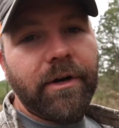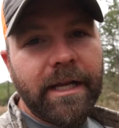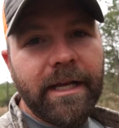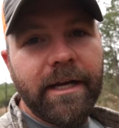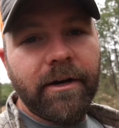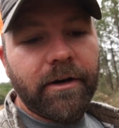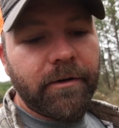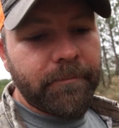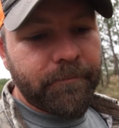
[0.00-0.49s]

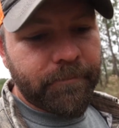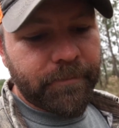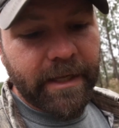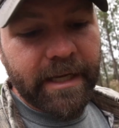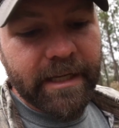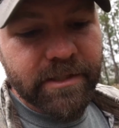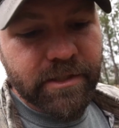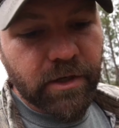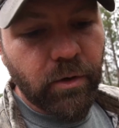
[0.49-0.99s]
here,
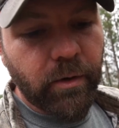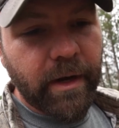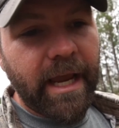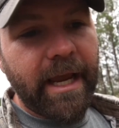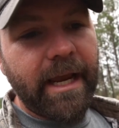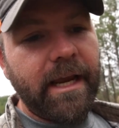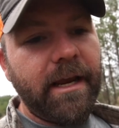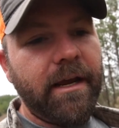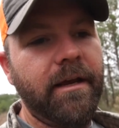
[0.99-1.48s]
it's
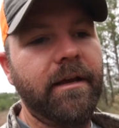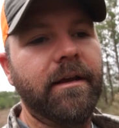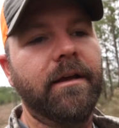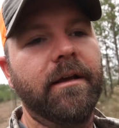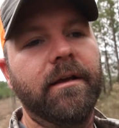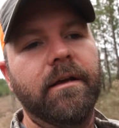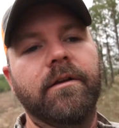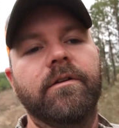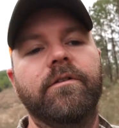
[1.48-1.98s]
okay
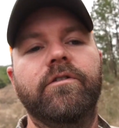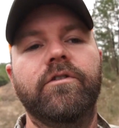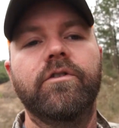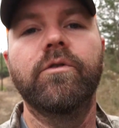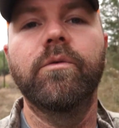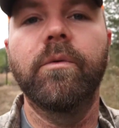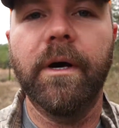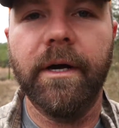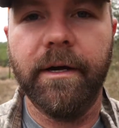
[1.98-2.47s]

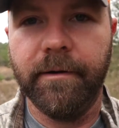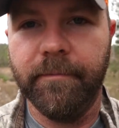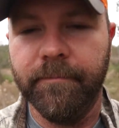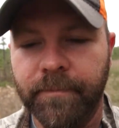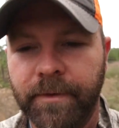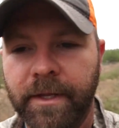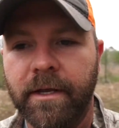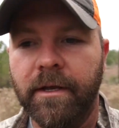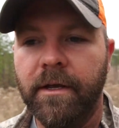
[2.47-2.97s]
to
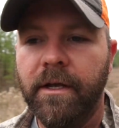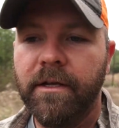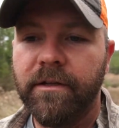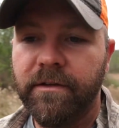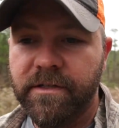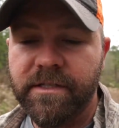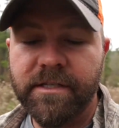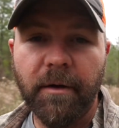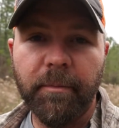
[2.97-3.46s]

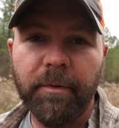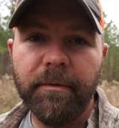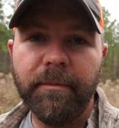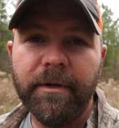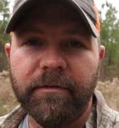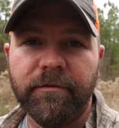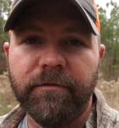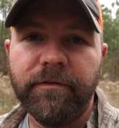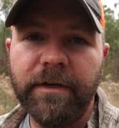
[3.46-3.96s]

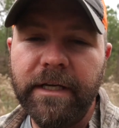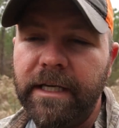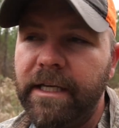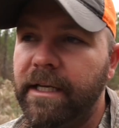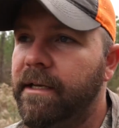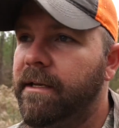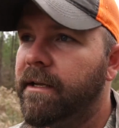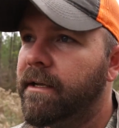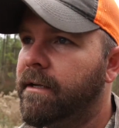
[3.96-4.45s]
supplement feed.